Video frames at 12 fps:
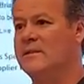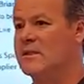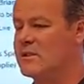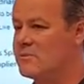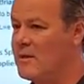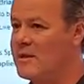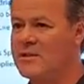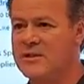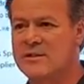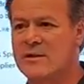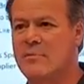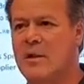
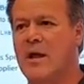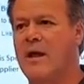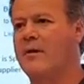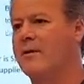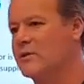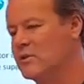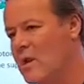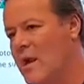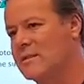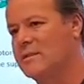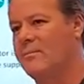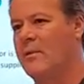suspension supplier, a
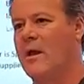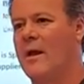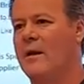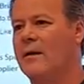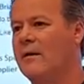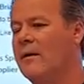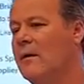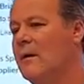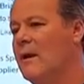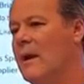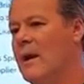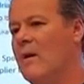shock supplier.
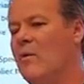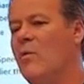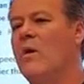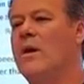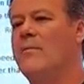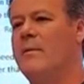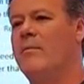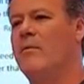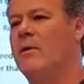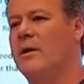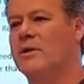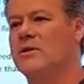We wanted to be
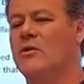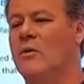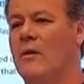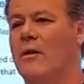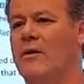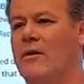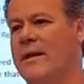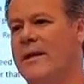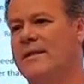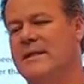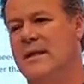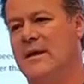able to control our own
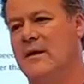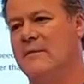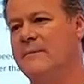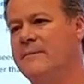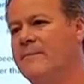destiny here.